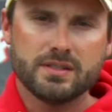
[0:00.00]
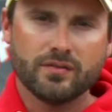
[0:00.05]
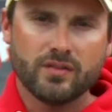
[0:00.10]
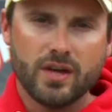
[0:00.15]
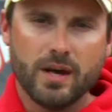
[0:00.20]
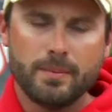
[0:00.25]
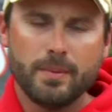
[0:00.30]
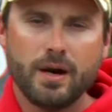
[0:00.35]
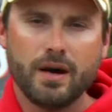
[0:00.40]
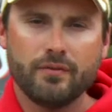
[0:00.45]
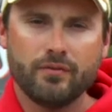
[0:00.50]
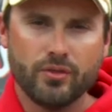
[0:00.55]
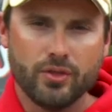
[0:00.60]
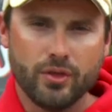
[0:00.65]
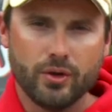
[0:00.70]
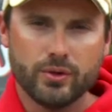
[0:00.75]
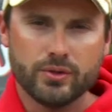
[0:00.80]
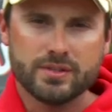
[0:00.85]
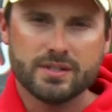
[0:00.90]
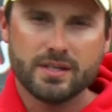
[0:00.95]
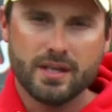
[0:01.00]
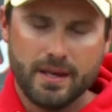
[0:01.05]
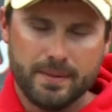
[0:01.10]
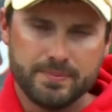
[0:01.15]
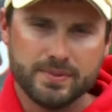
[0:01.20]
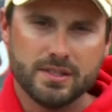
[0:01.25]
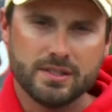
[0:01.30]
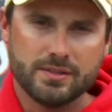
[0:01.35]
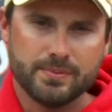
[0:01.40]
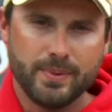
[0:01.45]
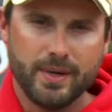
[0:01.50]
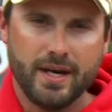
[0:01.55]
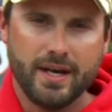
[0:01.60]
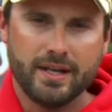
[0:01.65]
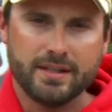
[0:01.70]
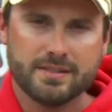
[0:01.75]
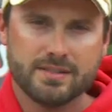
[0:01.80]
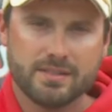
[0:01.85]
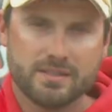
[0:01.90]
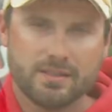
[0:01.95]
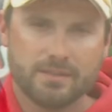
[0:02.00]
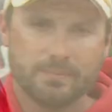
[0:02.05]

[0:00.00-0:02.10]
have come off of those types of spots.